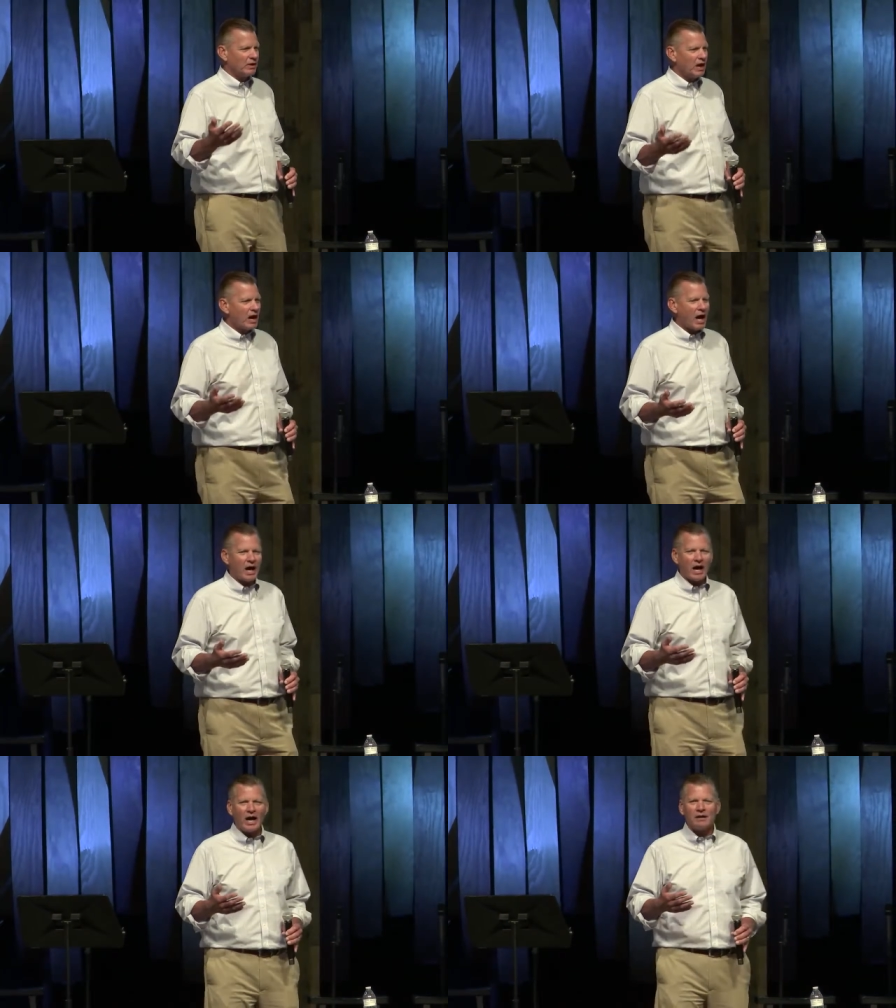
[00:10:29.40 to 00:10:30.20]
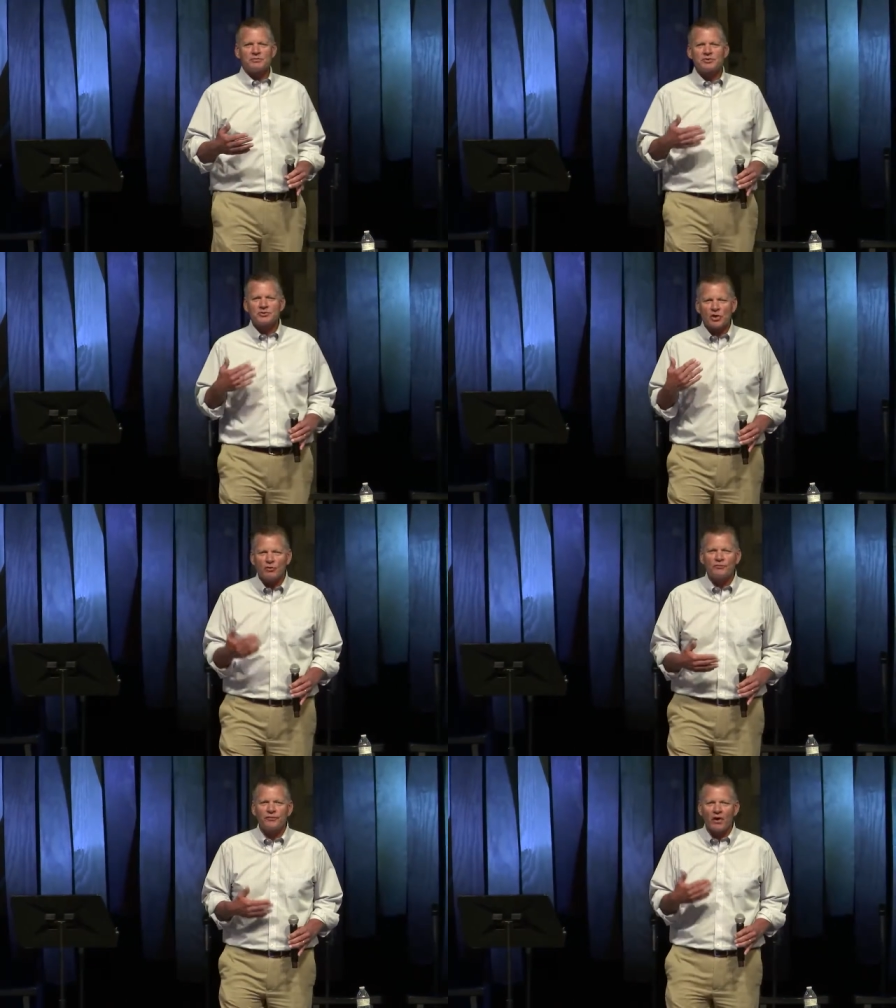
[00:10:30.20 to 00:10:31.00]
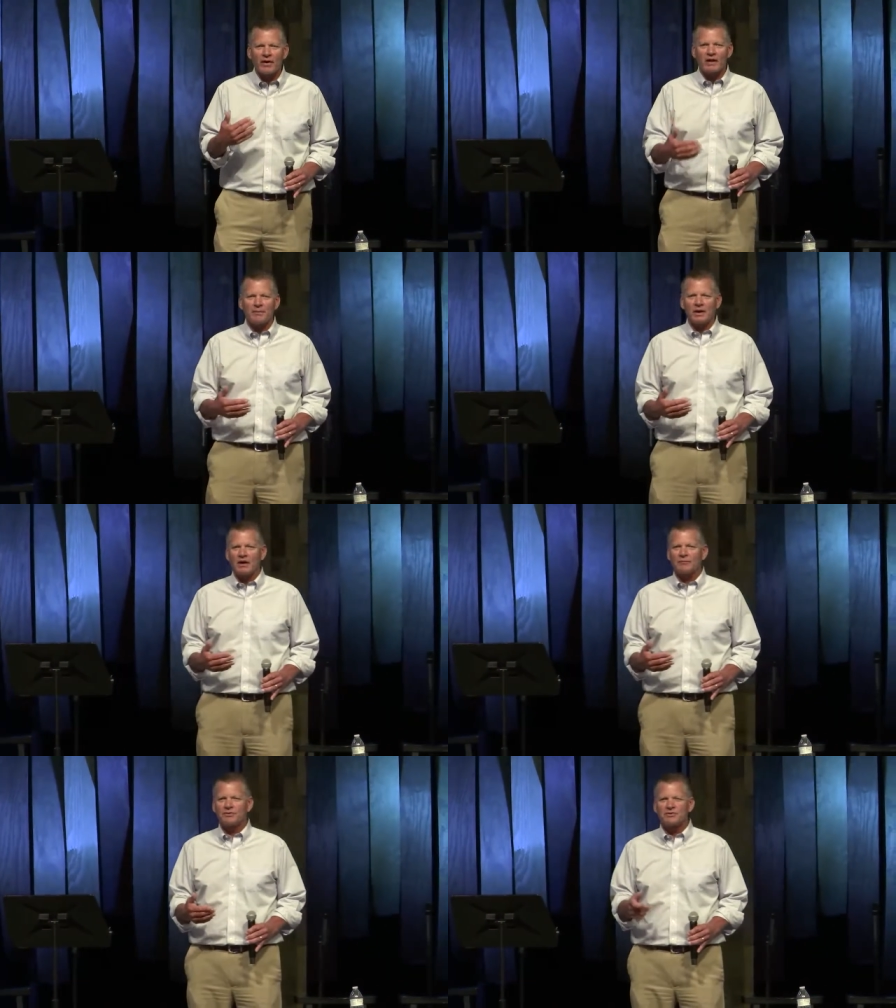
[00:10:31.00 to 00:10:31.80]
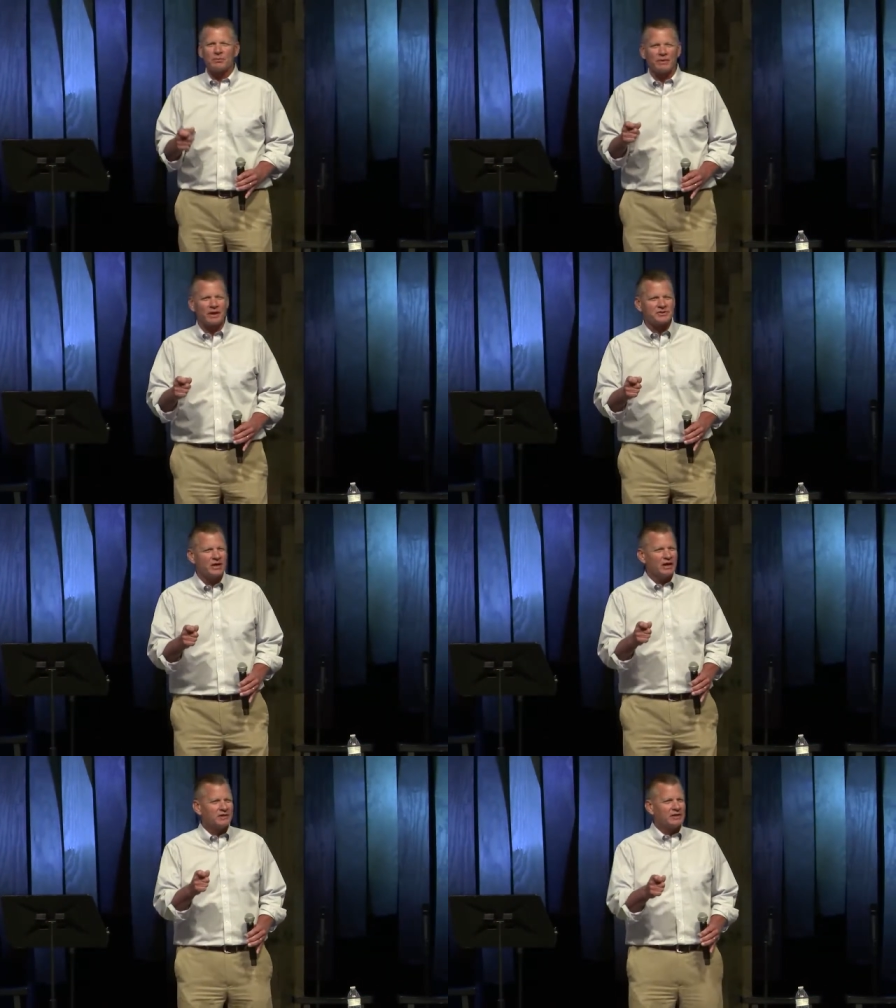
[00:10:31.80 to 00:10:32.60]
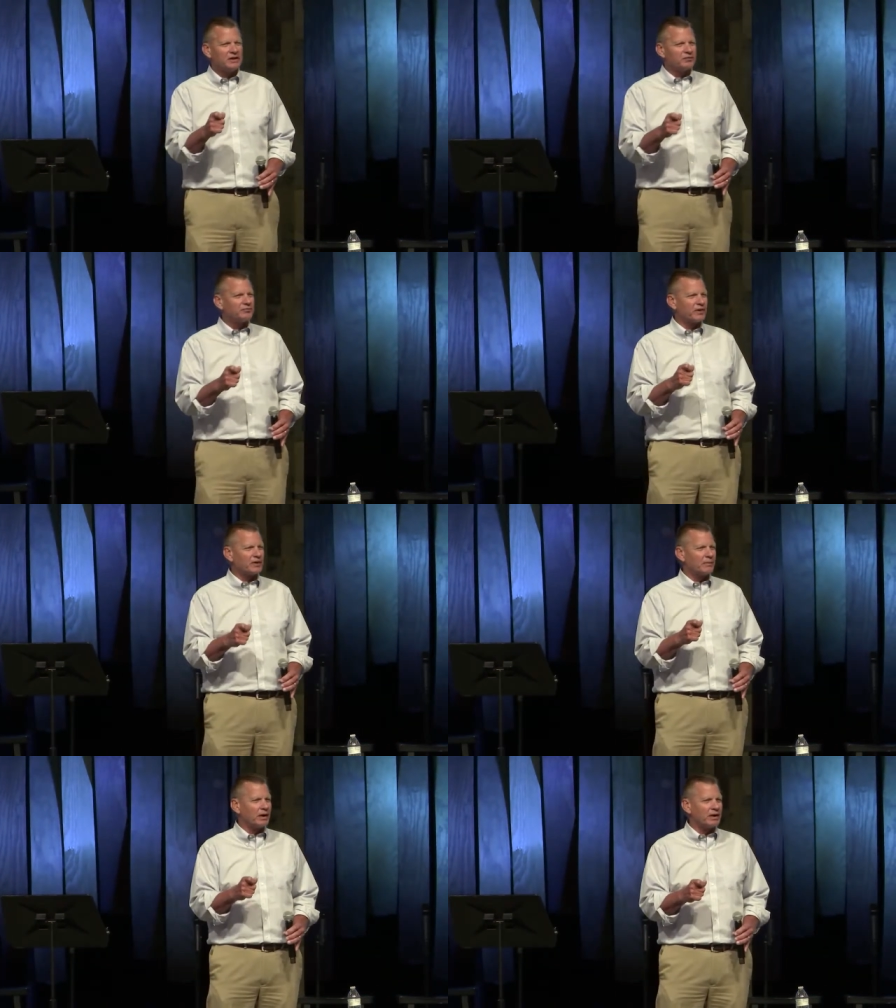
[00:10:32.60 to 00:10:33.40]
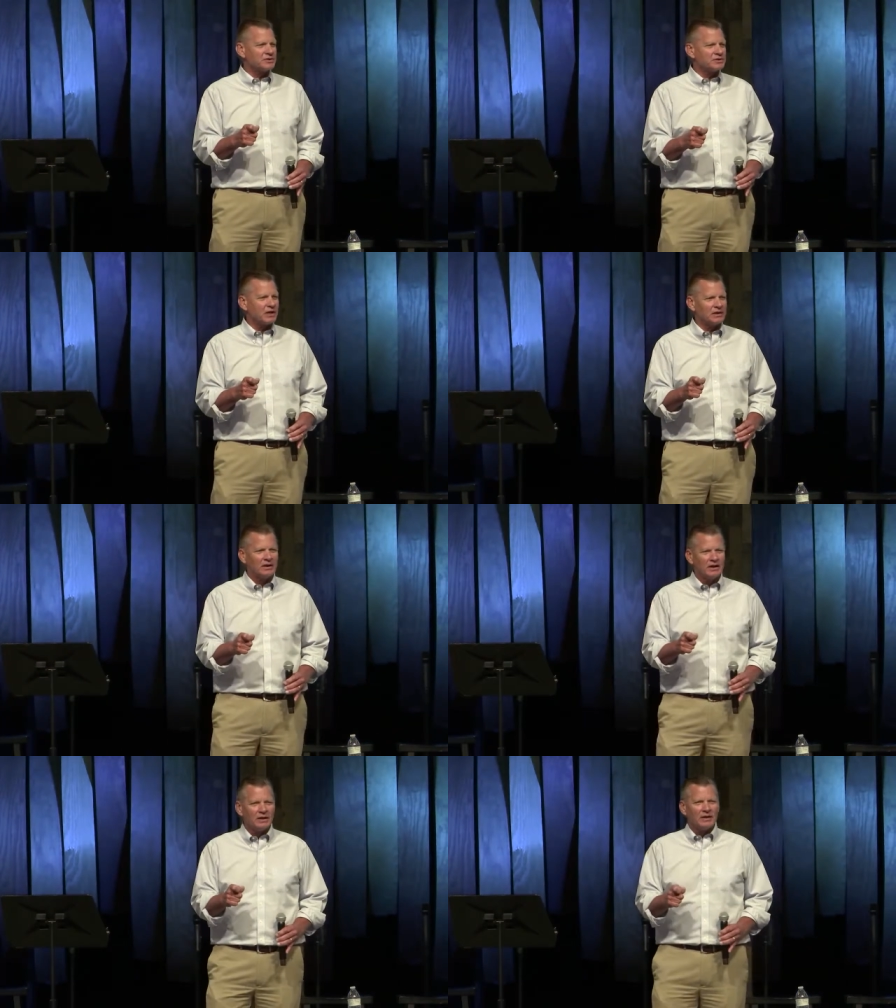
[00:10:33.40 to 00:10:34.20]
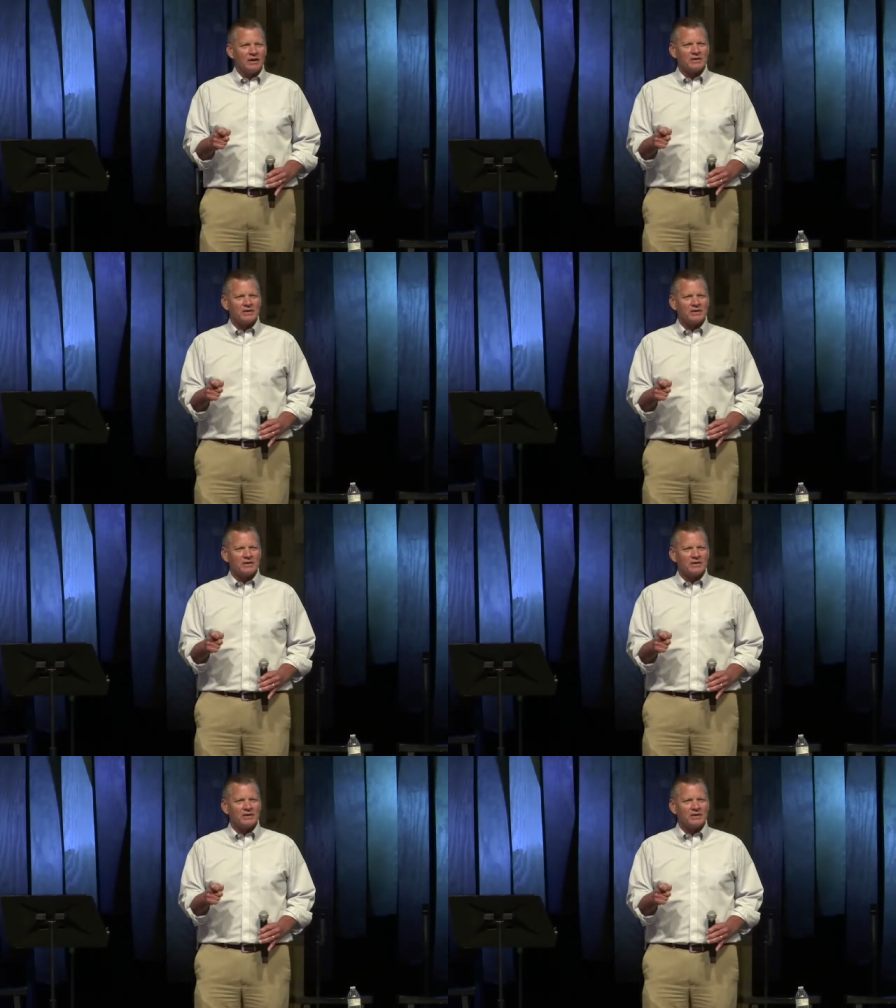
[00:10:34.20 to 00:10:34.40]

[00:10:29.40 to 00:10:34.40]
I am so far out of my comfort zone. But as a deacon friend of mine said, he said,